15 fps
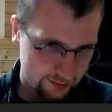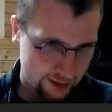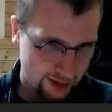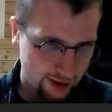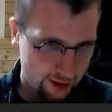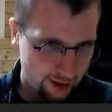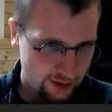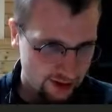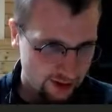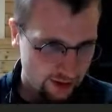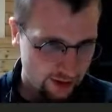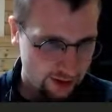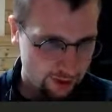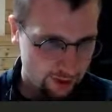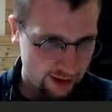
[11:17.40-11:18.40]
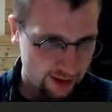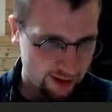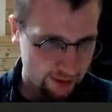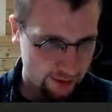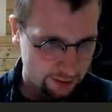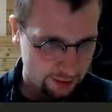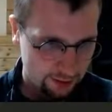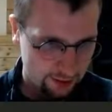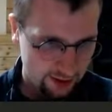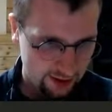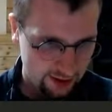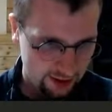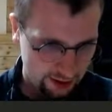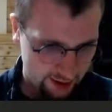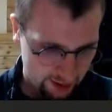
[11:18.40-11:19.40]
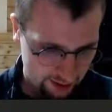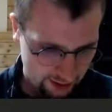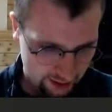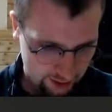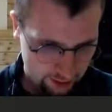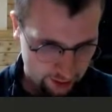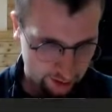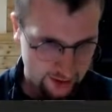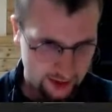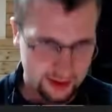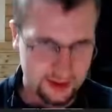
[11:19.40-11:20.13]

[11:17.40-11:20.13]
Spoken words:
Oh, that's the thing you linked to in the Discord, right?